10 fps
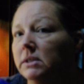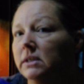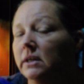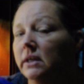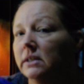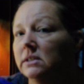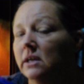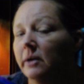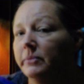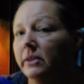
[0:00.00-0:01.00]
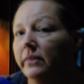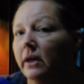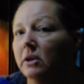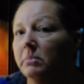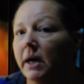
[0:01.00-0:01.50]
then I stopped and
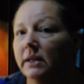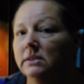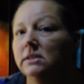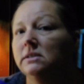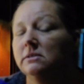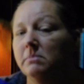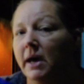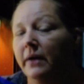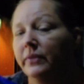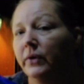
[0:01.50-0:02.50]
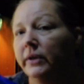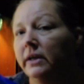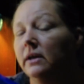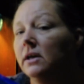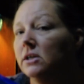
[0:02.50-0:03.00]
thought about it and did the math on it.
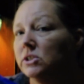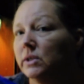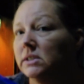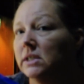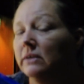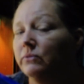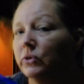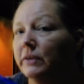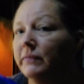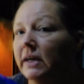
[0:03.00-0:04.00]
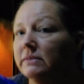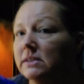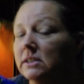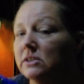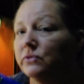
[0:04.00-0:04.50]
So I saved 45
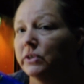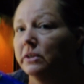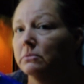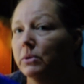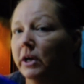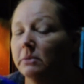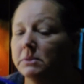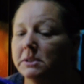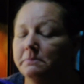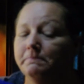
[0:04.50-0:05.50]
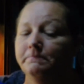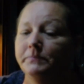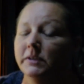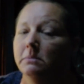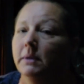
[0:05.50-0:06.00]
cents for other preps.
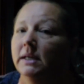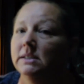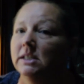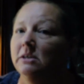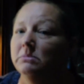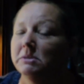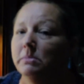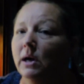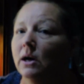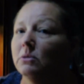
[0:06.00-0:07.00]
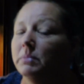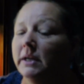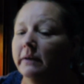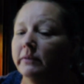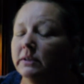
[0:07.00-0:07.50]
Might seem small, but
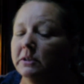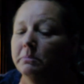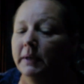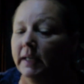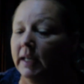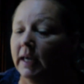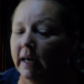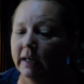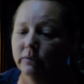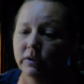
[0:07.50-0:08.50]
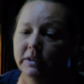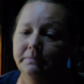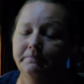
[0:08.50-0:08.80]
every little penny counts.